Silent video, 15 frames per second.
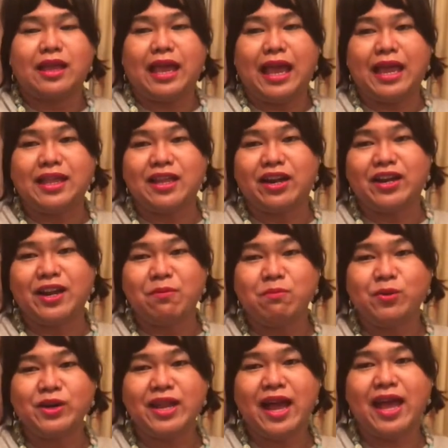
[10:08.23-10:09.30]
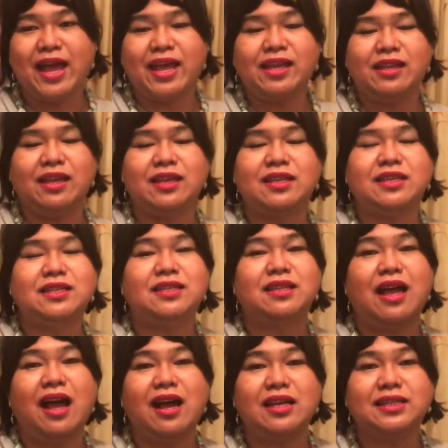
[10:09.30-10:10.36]
And our number 9 is
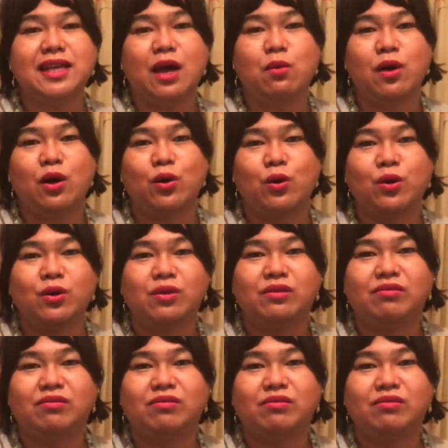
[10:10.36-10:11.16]
ang asawa ko.